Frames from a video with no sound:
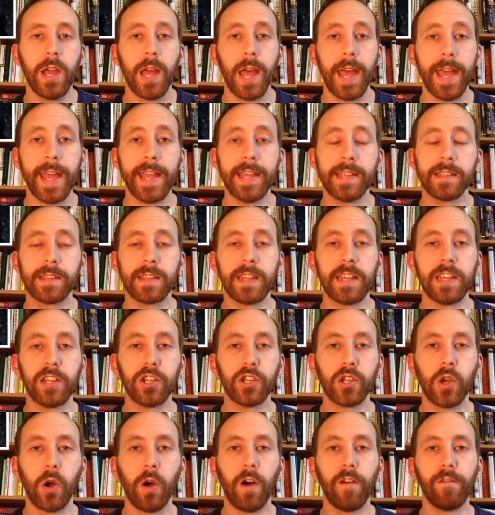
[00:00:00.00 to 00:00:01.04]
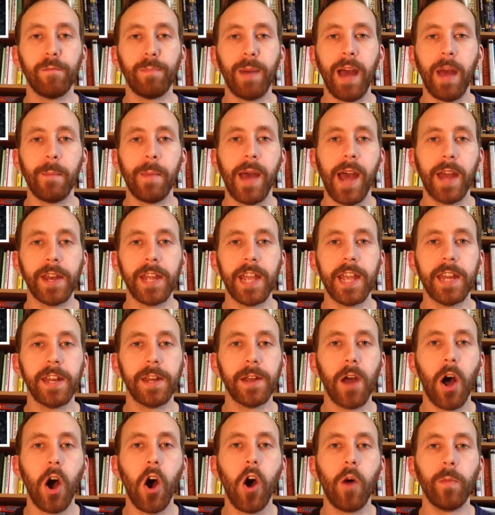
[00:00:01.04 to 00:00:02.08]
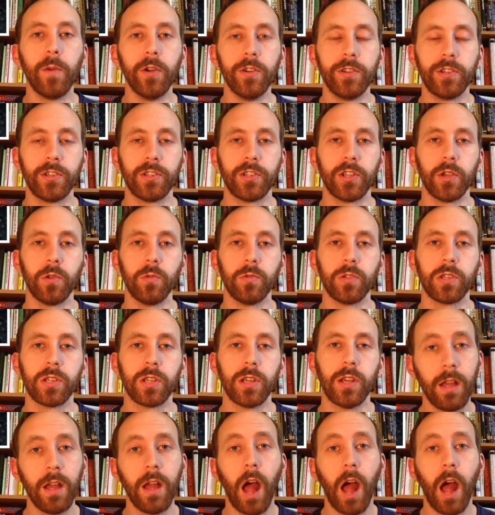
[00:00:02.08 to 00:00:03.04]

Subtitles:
is the shot of Batman in an armoured suit.